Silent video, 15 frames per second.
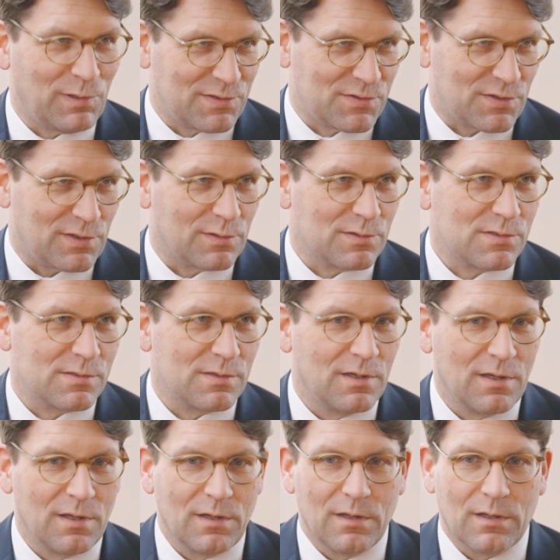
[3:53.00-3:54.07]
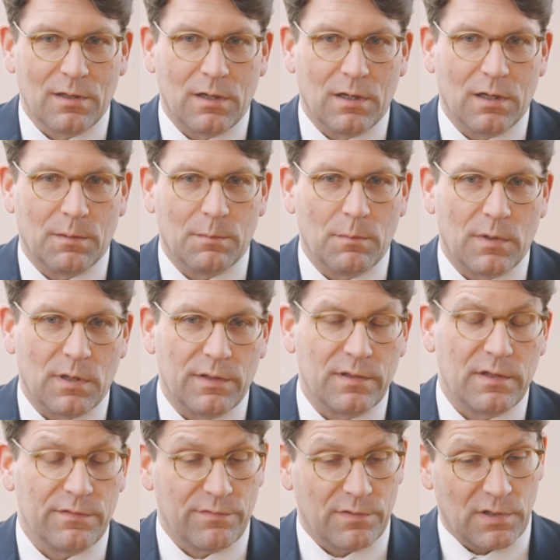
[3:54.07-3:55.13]
plus years,
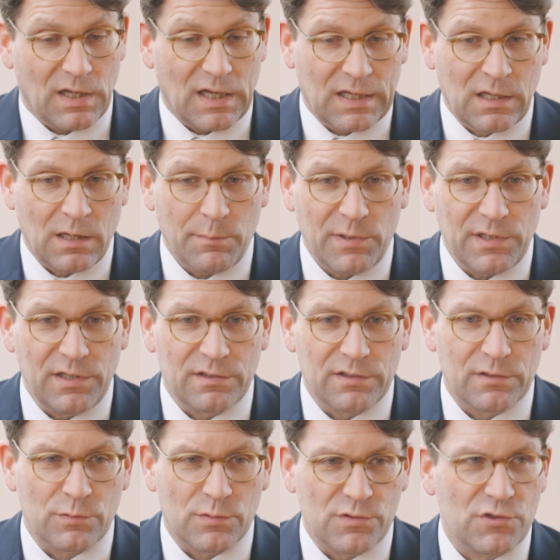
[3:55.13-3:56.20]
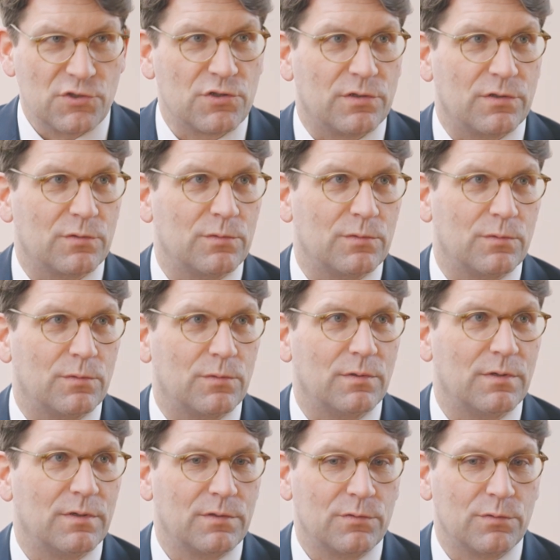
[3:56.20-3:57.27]
and they've accompanied the transition
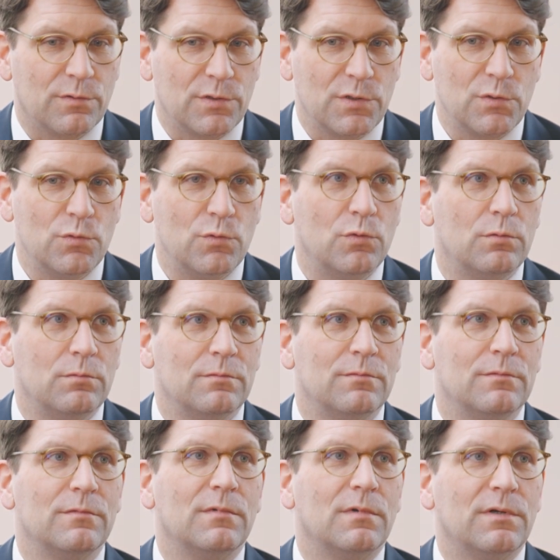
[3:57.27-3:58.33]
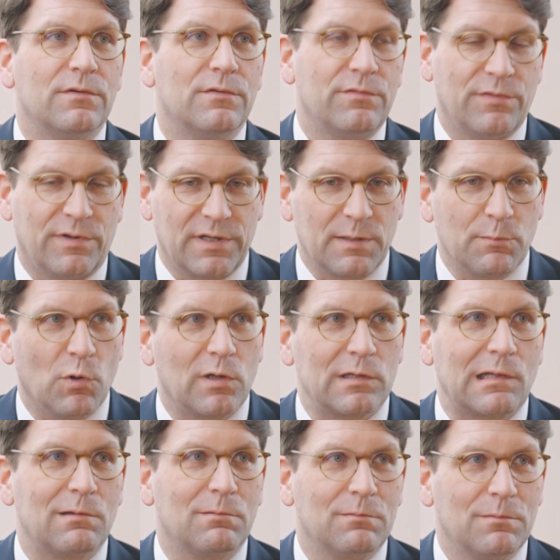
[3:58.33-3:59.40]
to a new funding
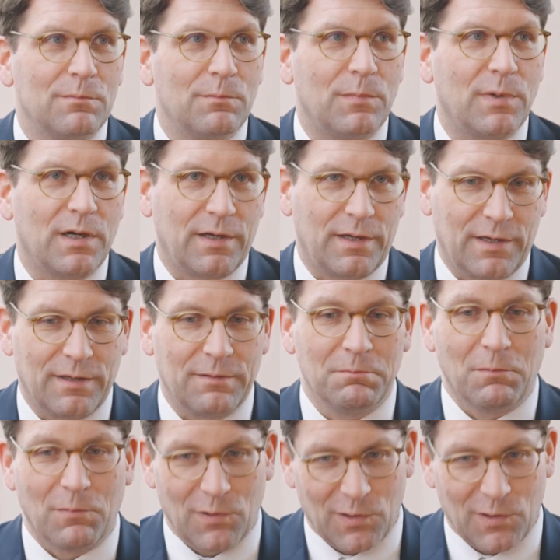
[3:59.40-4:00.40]
model by